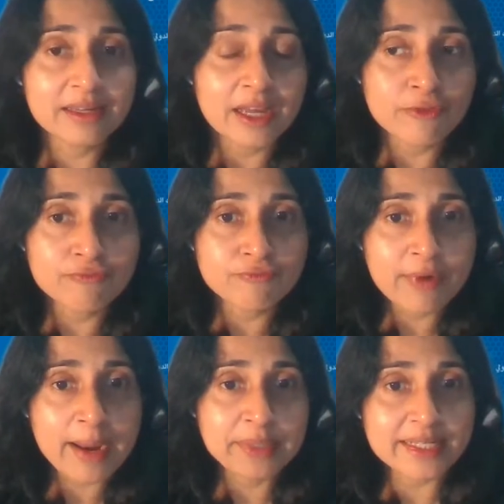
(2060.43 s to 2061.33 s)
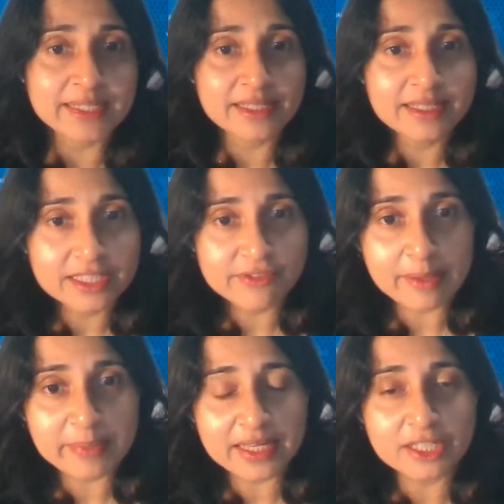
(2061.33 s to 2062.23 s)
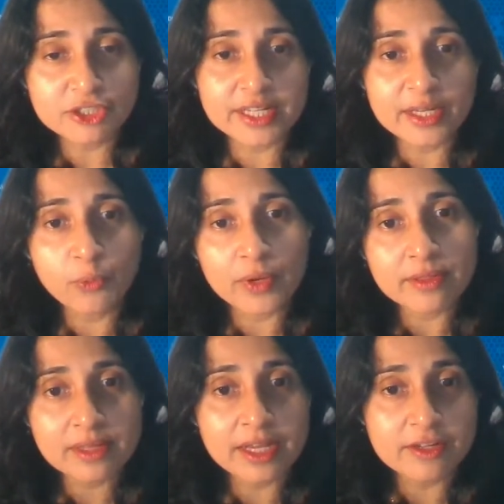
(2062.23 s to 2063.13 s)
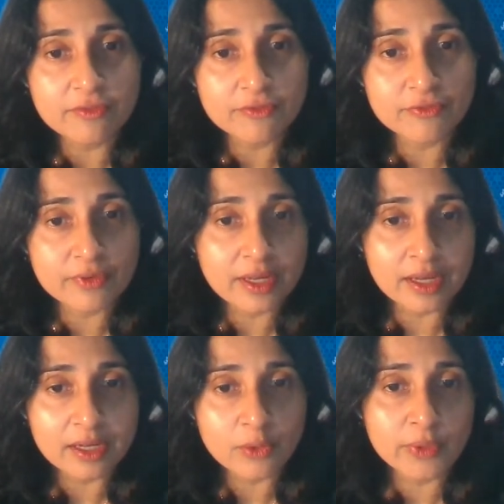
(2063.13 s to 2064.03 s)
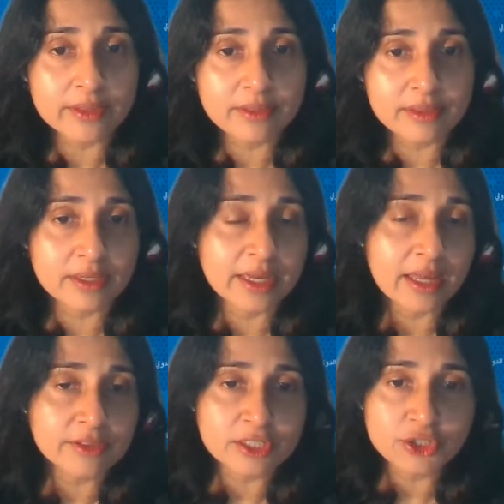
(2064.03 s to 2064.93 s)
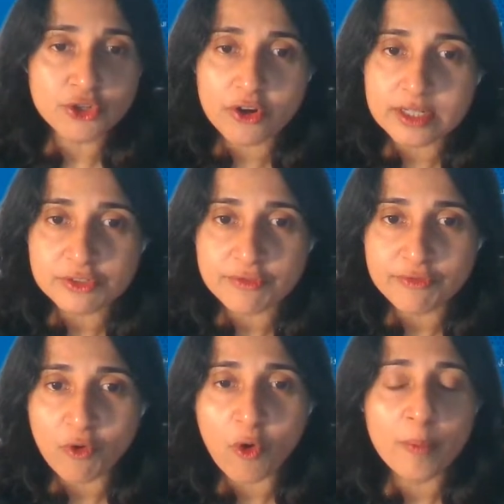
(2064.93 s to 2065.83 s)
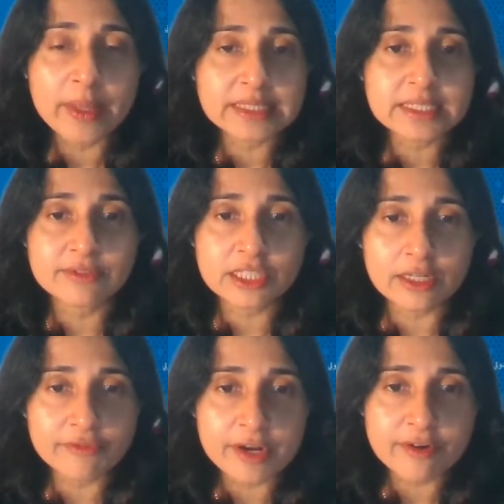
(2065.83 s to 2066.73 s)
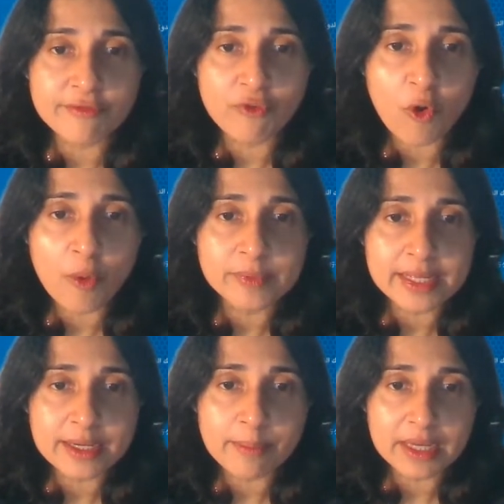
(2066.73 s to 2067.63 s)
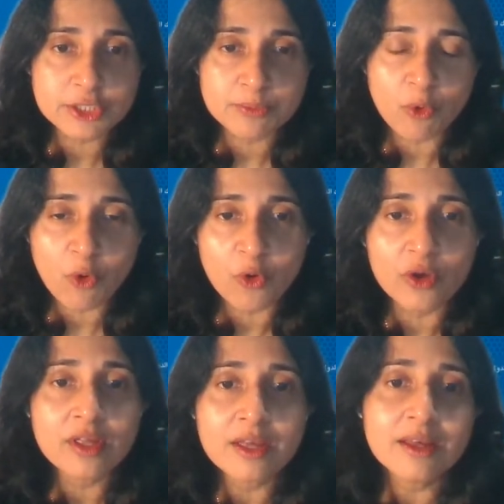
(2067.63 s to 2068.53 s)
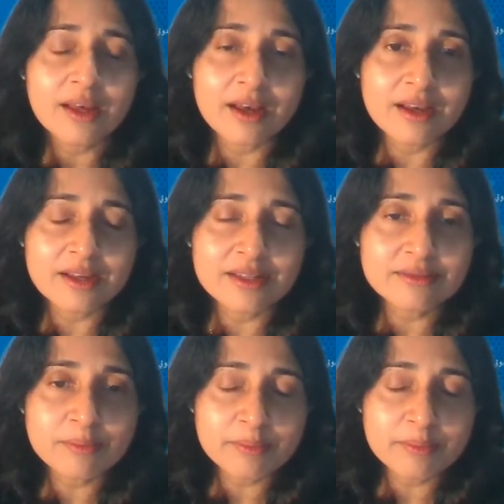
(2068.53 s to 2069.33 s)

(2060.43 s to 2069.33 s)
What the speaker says: a rapidly developing country with with health insurance reform, health service delivery reform that are much more, a